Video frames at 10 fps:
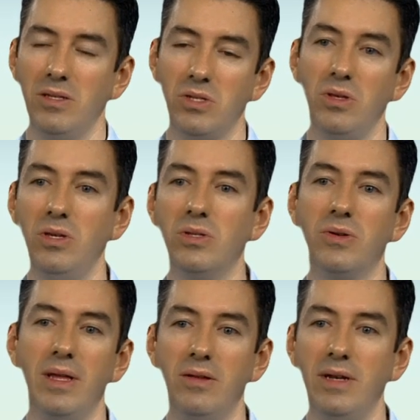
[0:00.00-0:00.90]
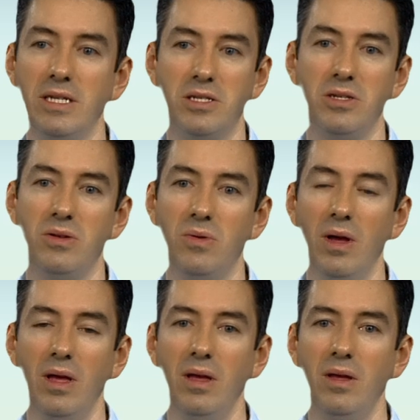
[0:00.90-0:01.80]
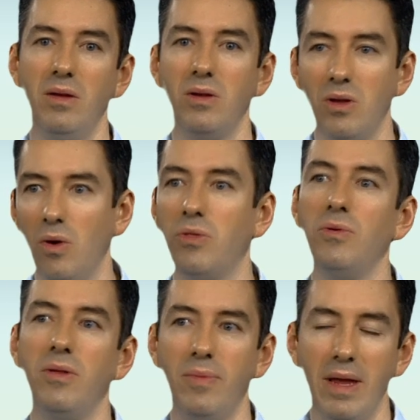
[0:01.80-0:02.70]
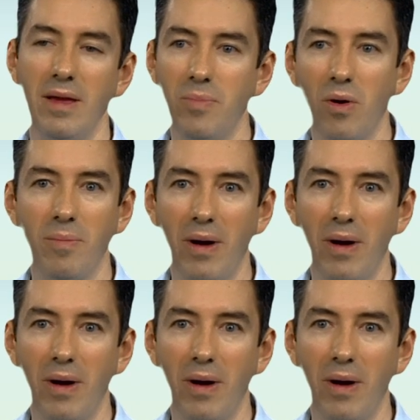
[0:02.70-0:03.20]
So the user either needs to go through the re-import